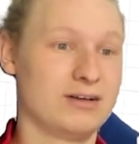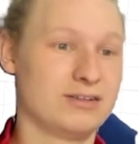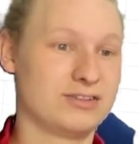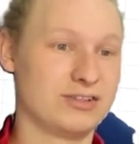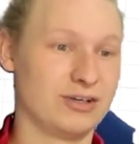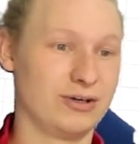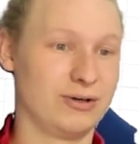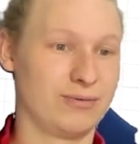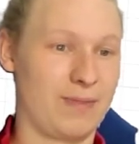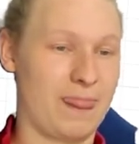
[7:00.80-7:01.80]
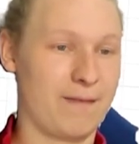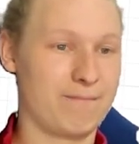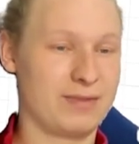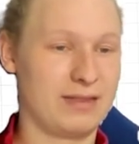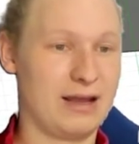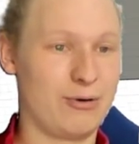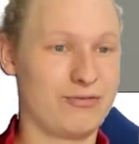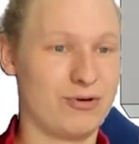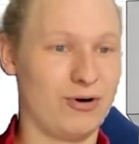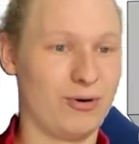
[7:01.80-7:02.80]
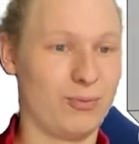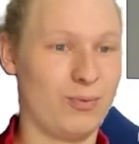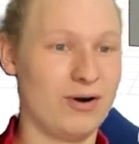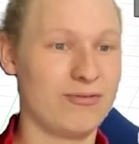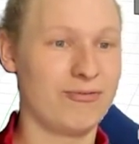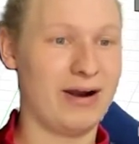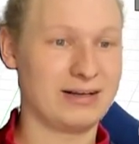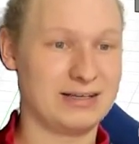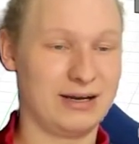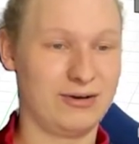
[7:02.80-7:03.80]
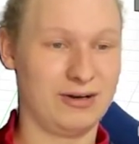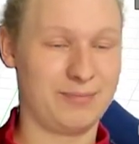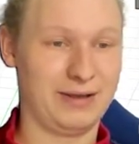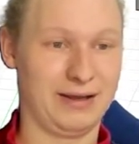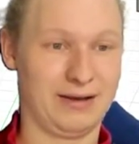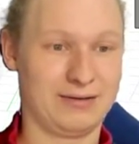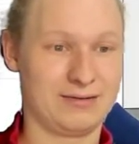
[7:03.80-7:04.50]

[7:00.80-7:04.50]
so now we've got one rectangle up here